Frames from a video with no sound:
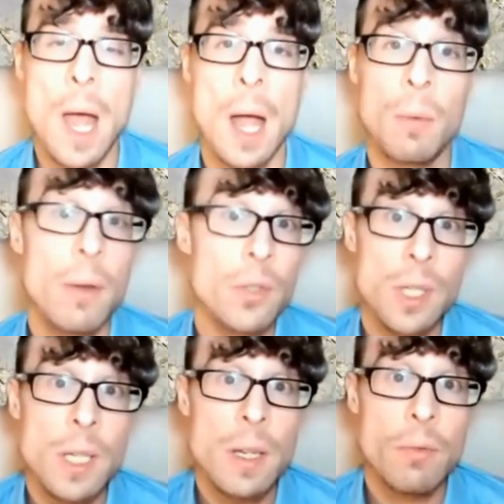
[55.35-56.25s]
And we have
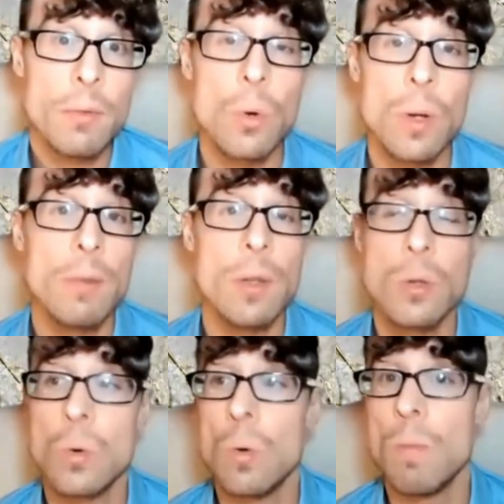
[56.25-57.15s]
seen if you give
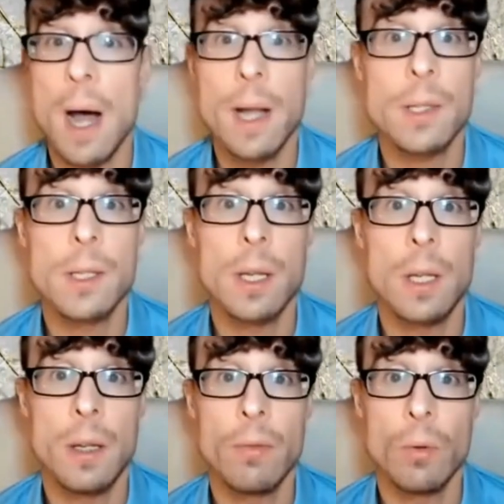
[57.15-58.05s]
it to mice,
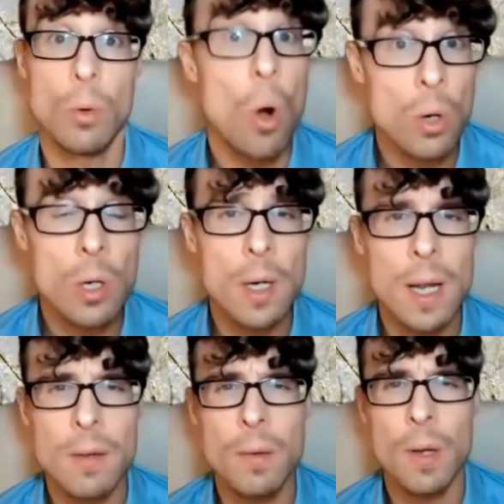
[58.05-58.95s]
they live longer,
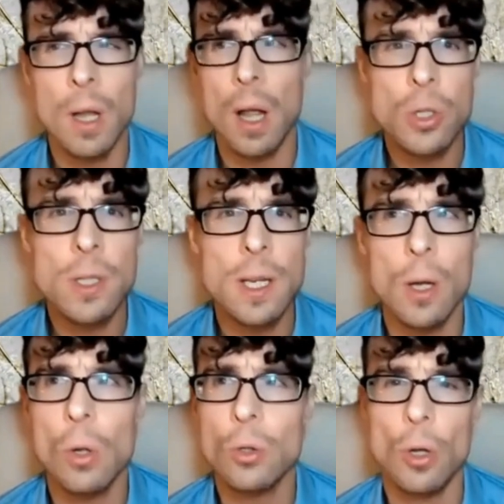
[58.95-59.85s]
and actually
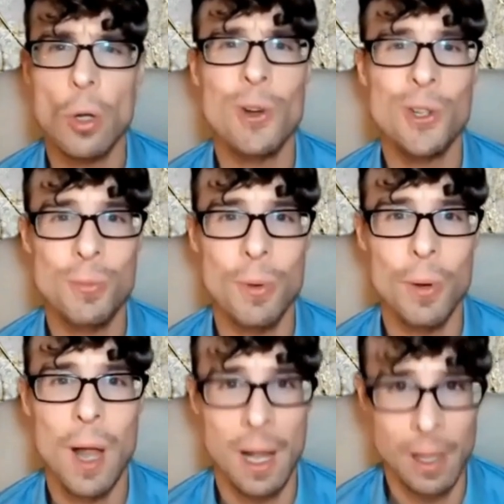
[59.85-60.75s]
they also are much
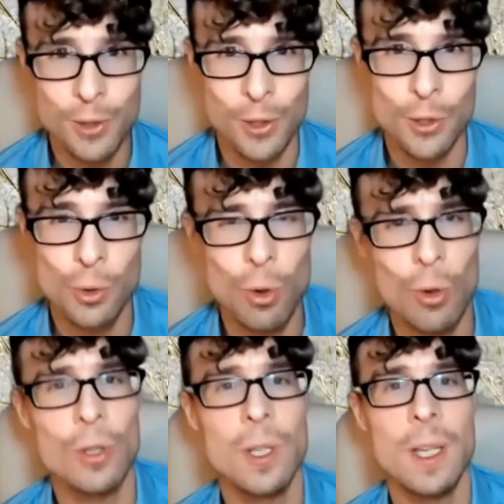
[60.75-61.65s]
healthier.
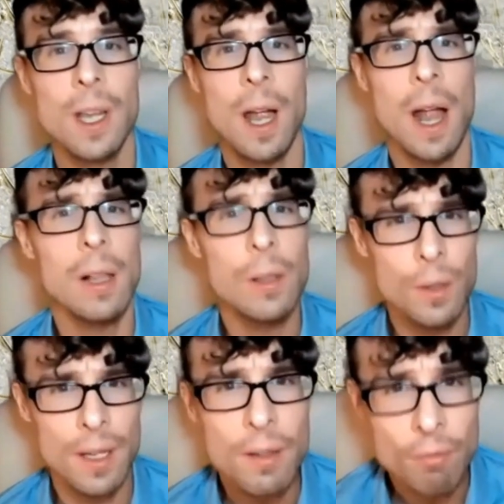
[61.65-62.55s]
So the
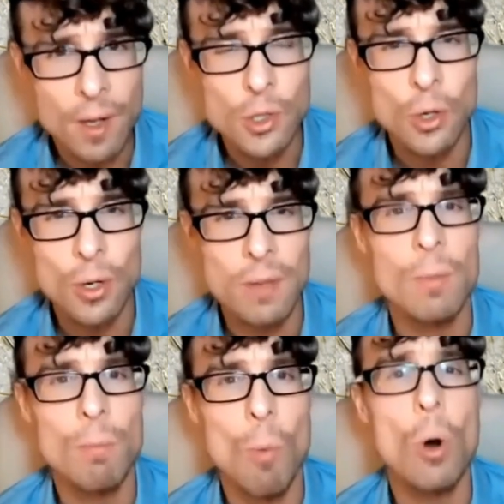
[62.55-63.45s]
health effects are
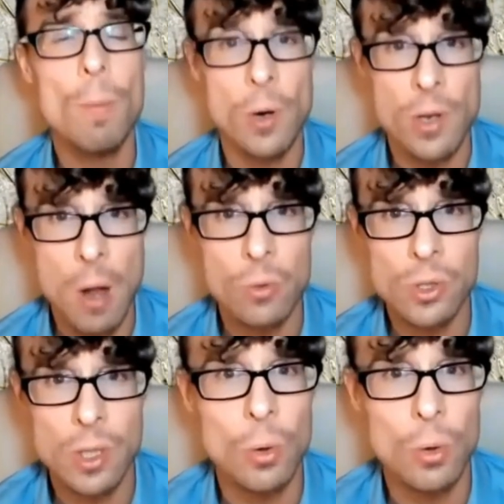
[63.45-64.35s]
even more
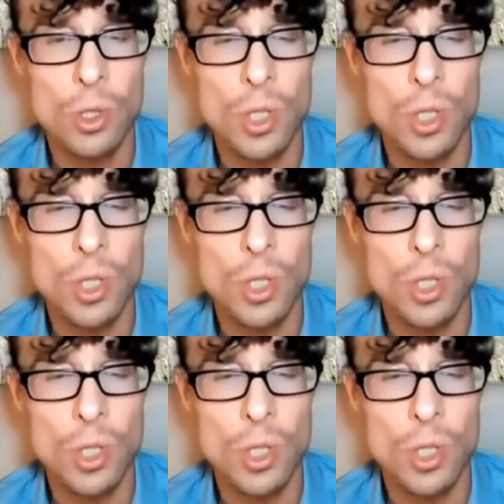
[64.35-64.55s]
pronounced than the